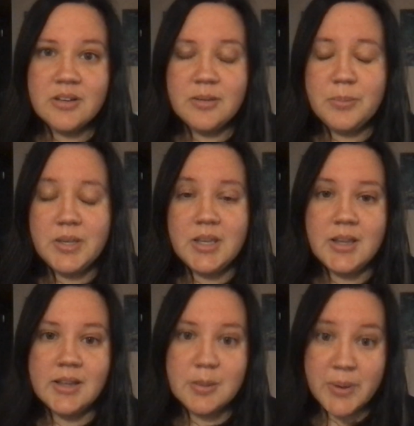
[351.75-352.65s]
to be
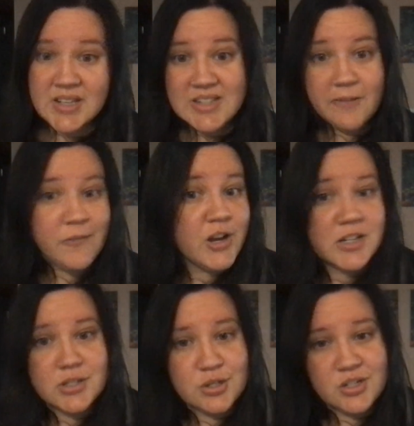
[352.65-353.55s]
the best at
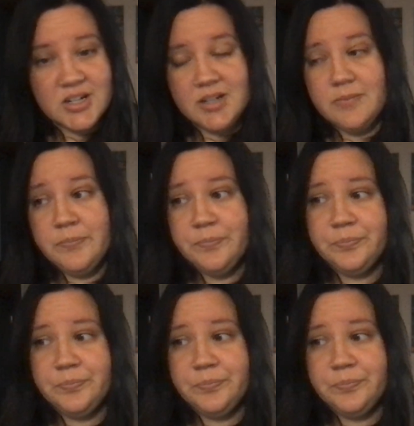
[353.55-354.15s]
fostering